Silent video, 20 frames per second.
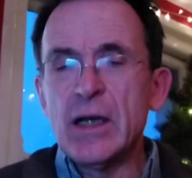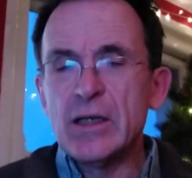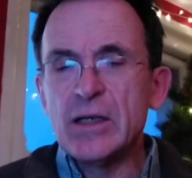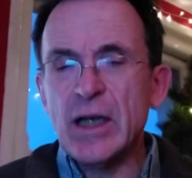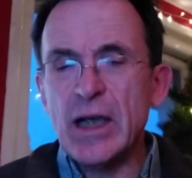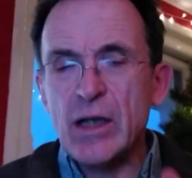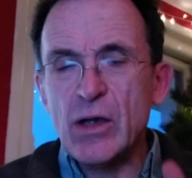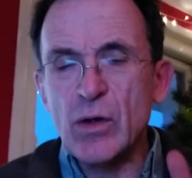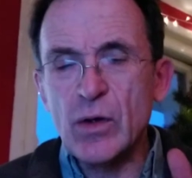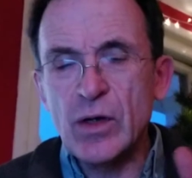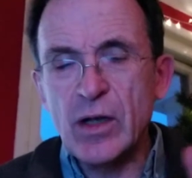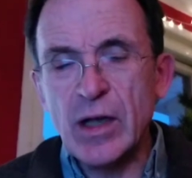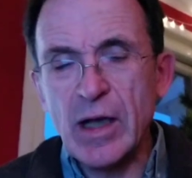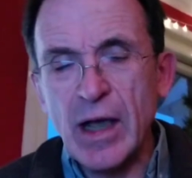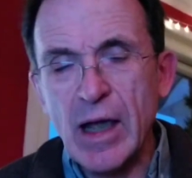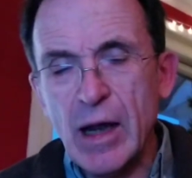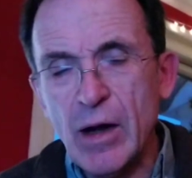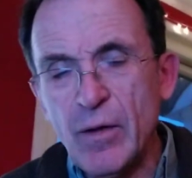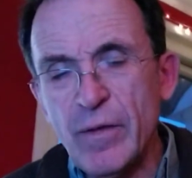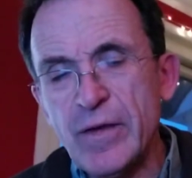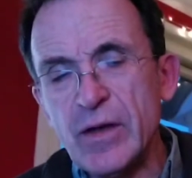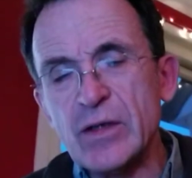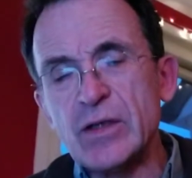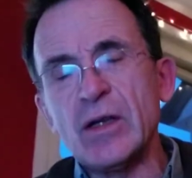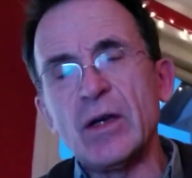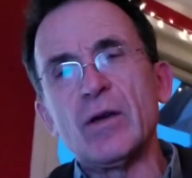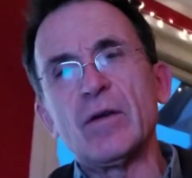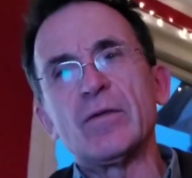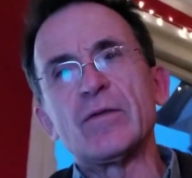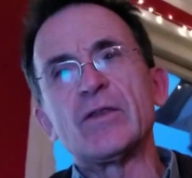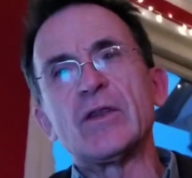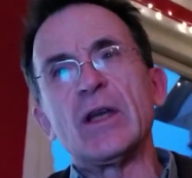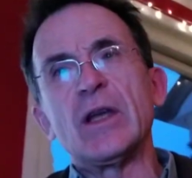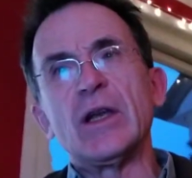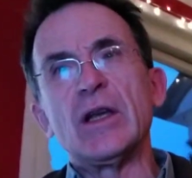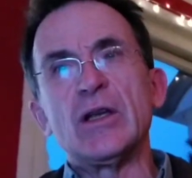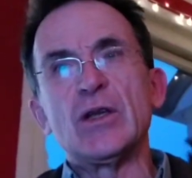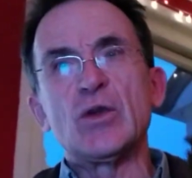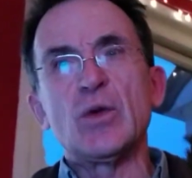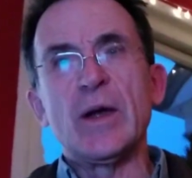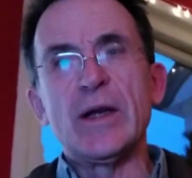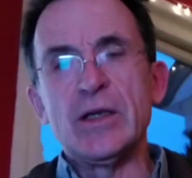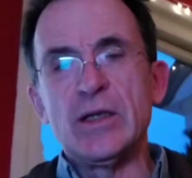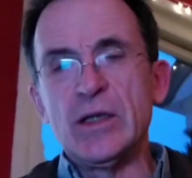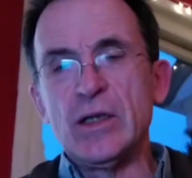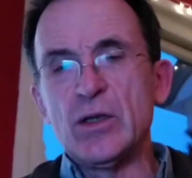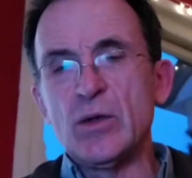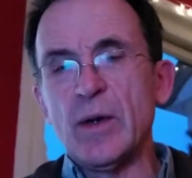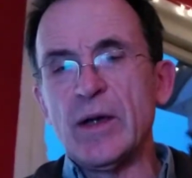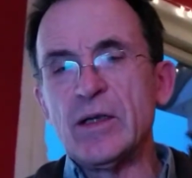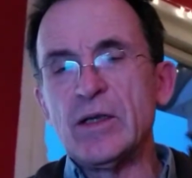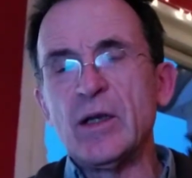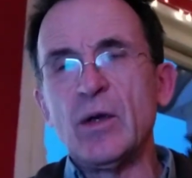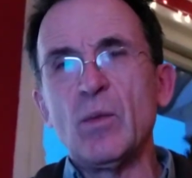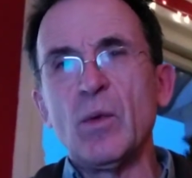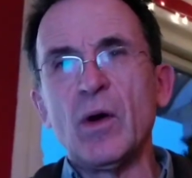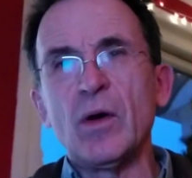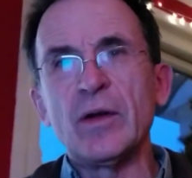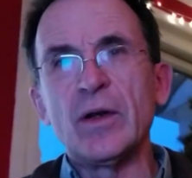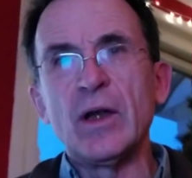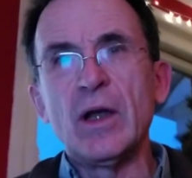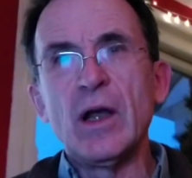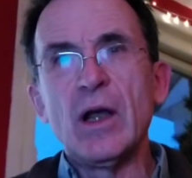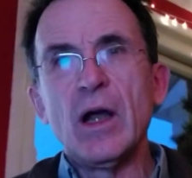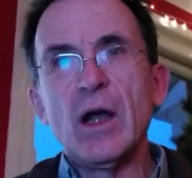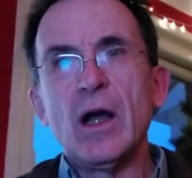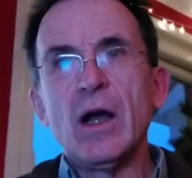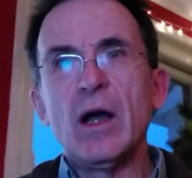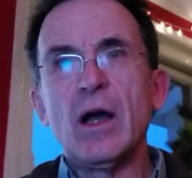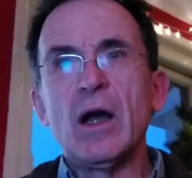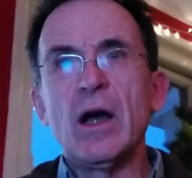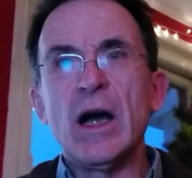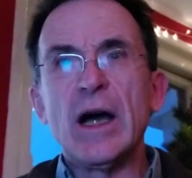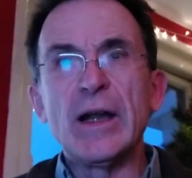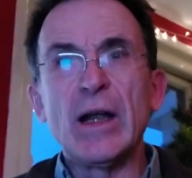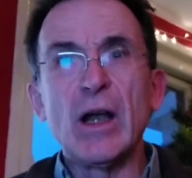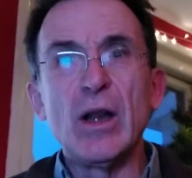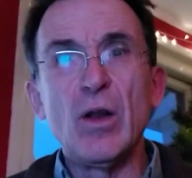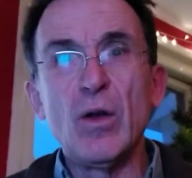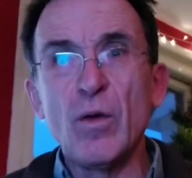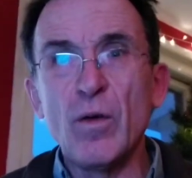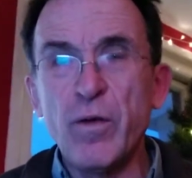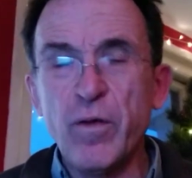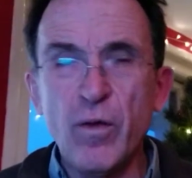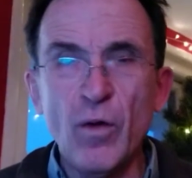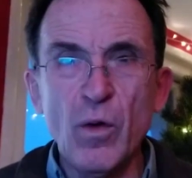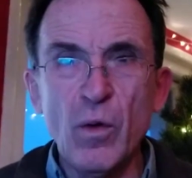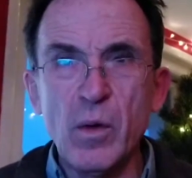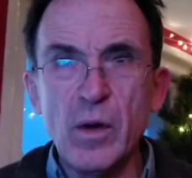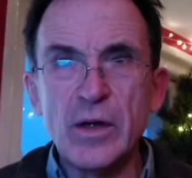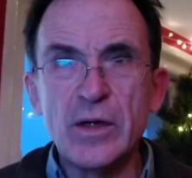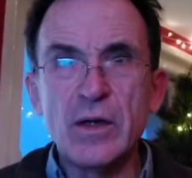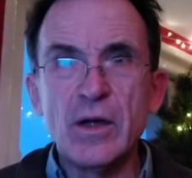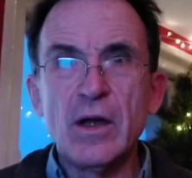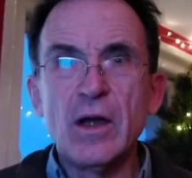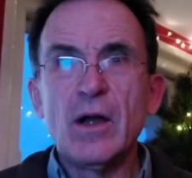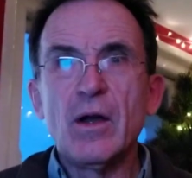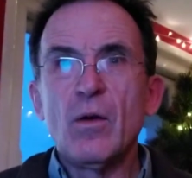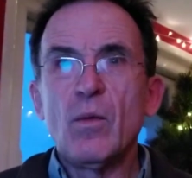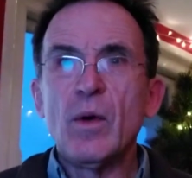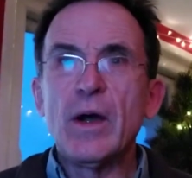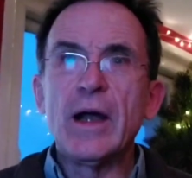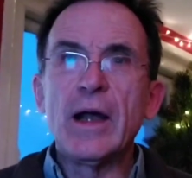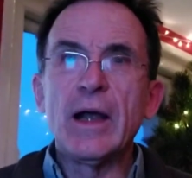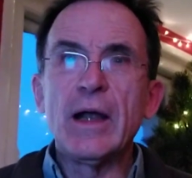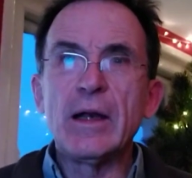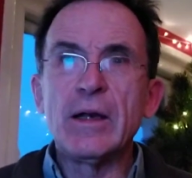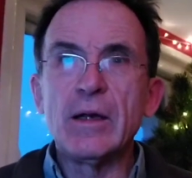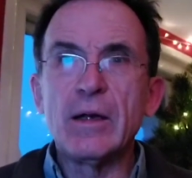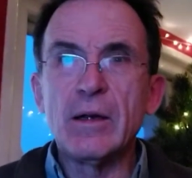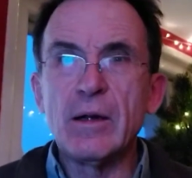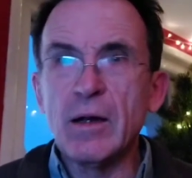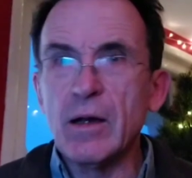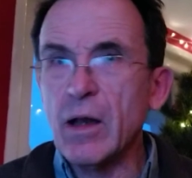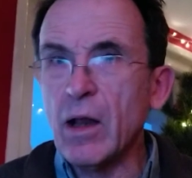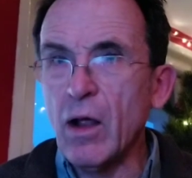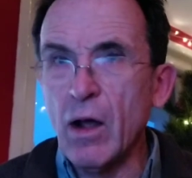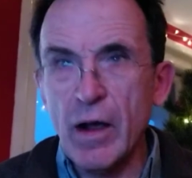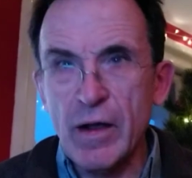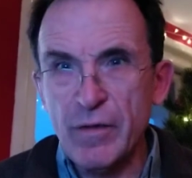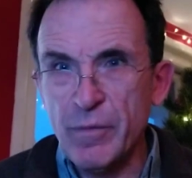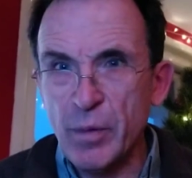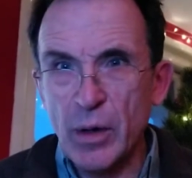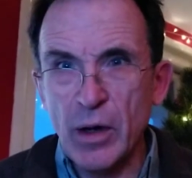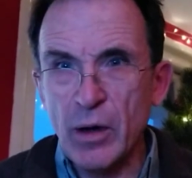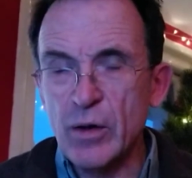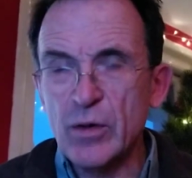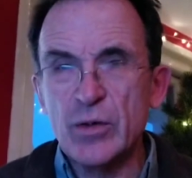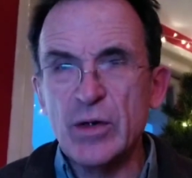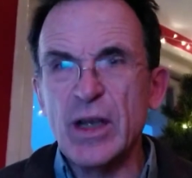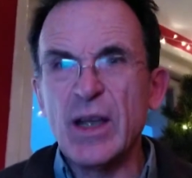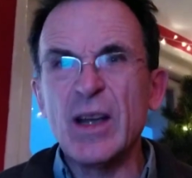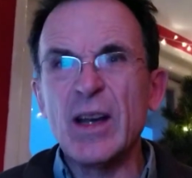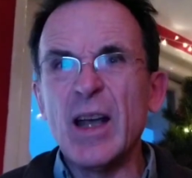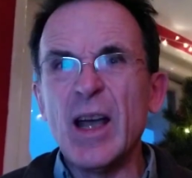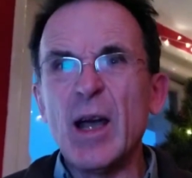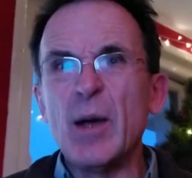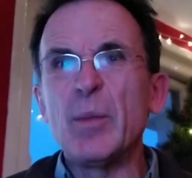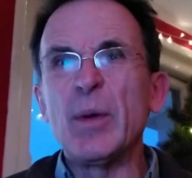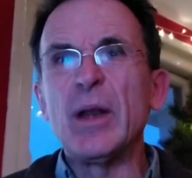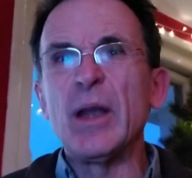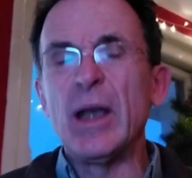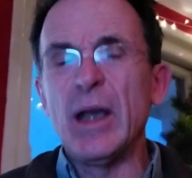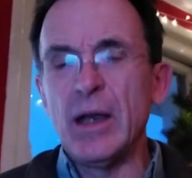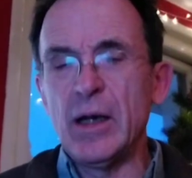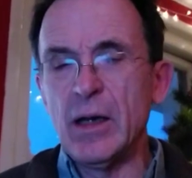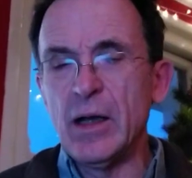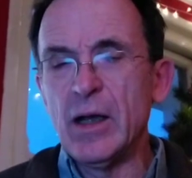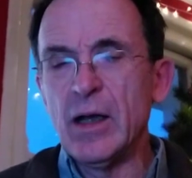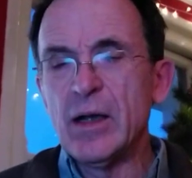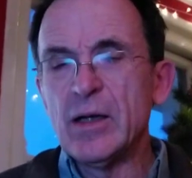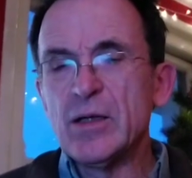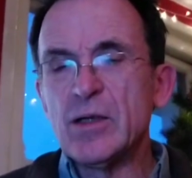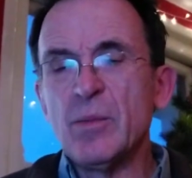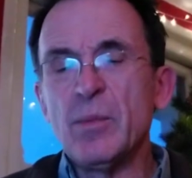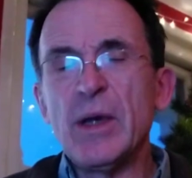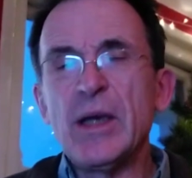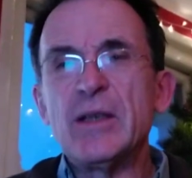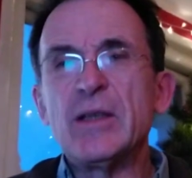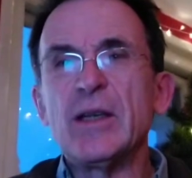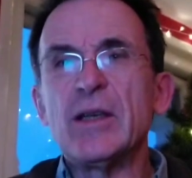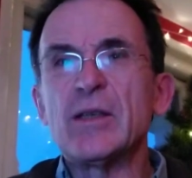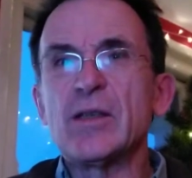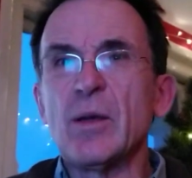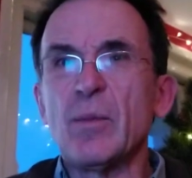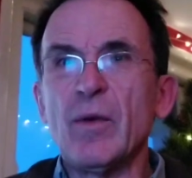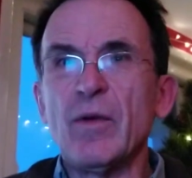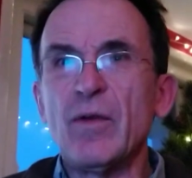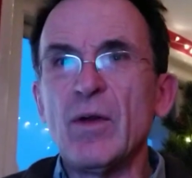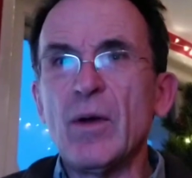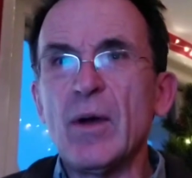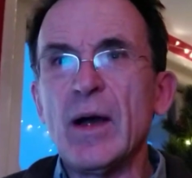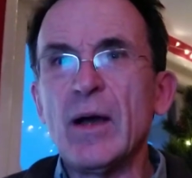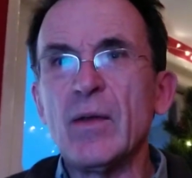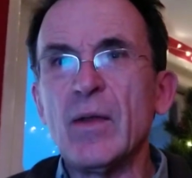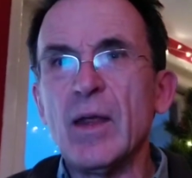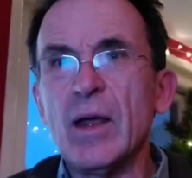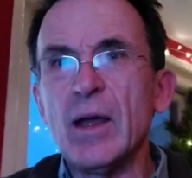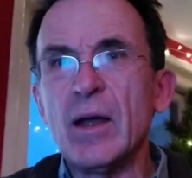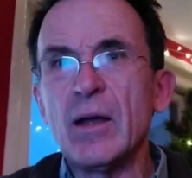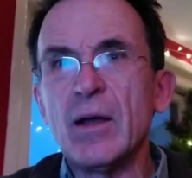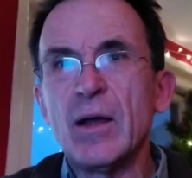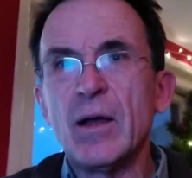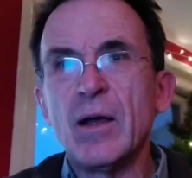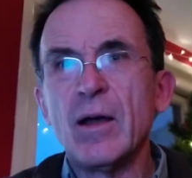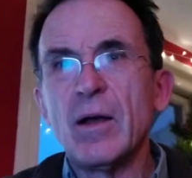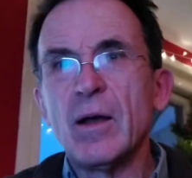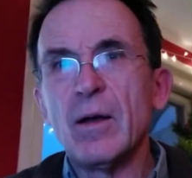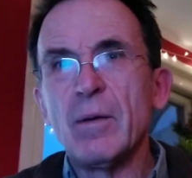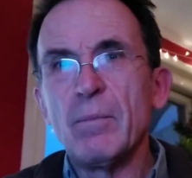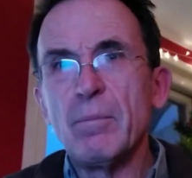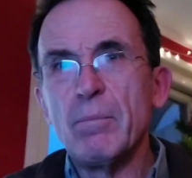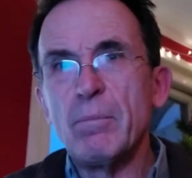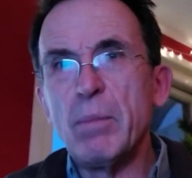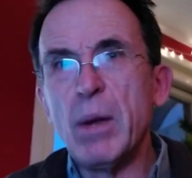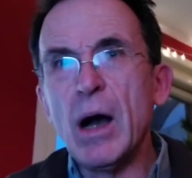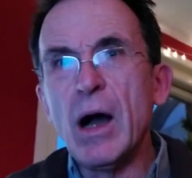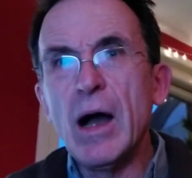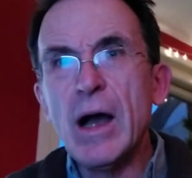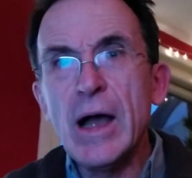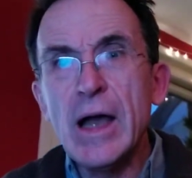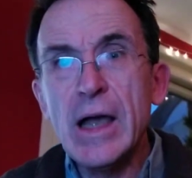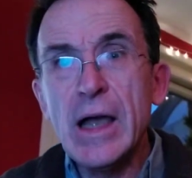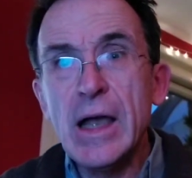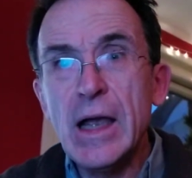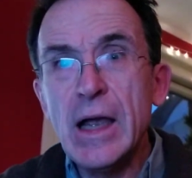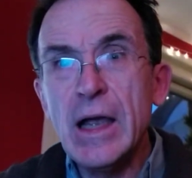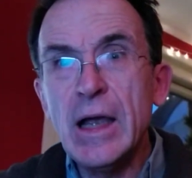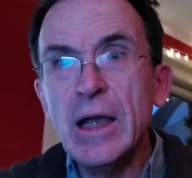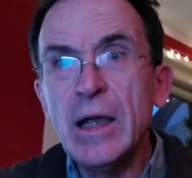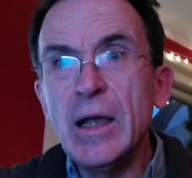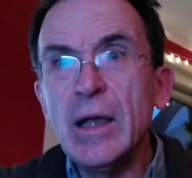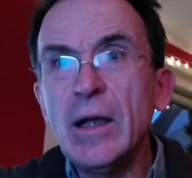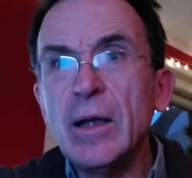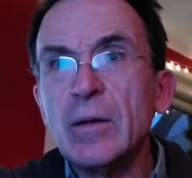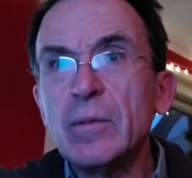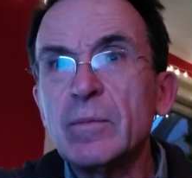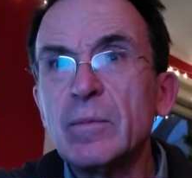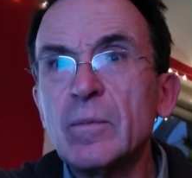Take good care of yourselves in 2021, and I look forward, when live poetry can happen again, to meeting some of you out there. Bye.